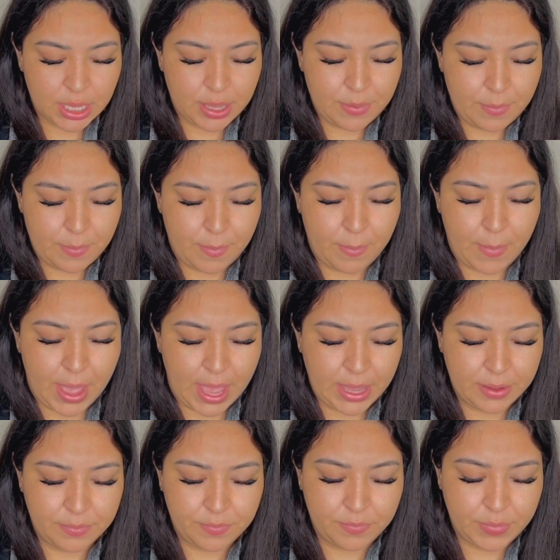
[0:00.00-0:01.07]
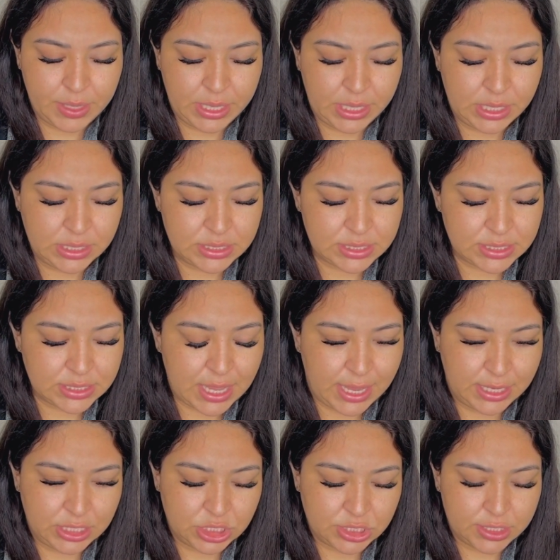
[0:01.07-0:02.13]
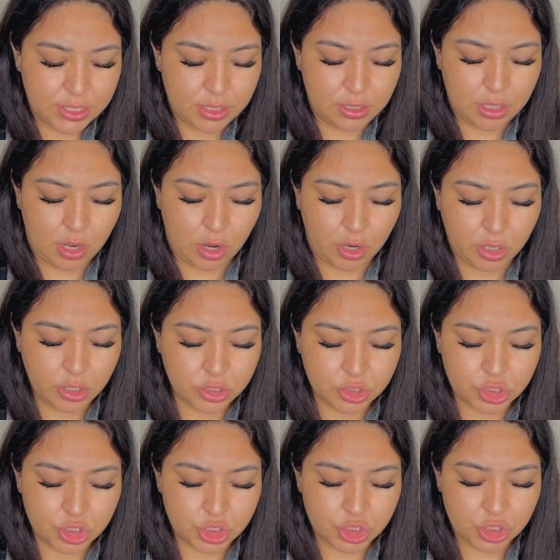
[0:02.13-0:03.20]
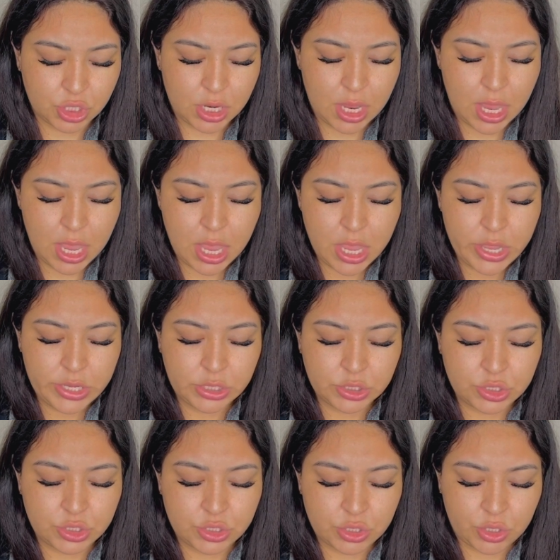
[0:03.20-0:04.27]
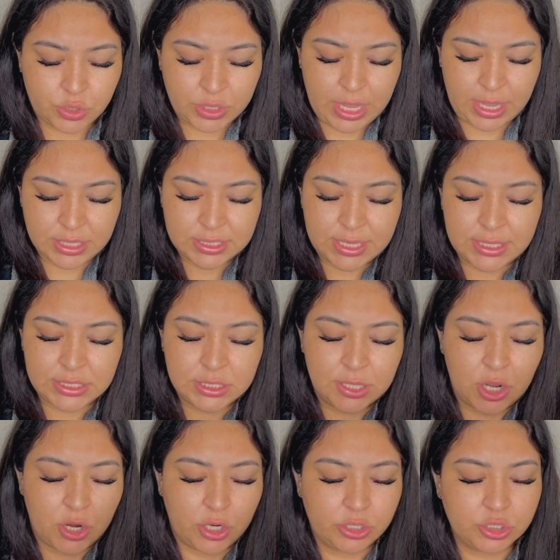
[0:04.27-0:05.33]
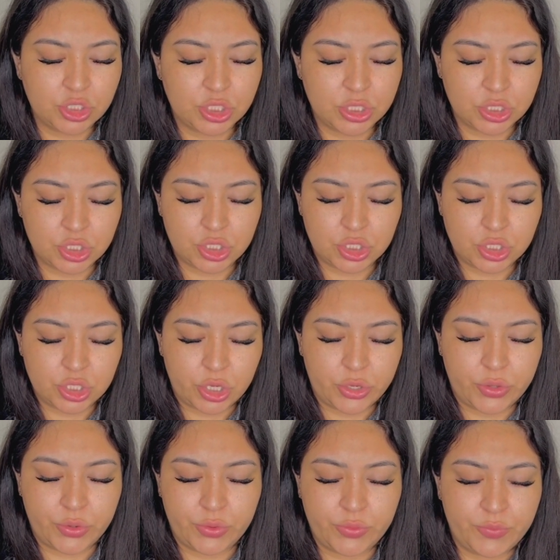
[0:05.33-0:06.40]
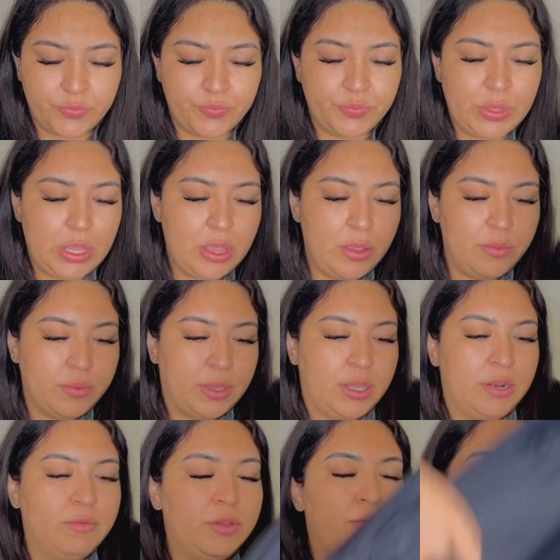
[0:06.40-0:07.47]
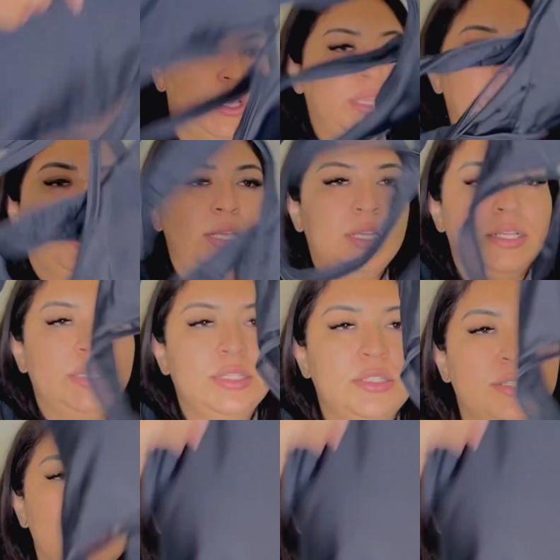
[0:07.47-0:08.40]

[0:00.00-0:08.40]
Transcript: it might be size large. So yeah, size large. So I'm gonna be wearing this.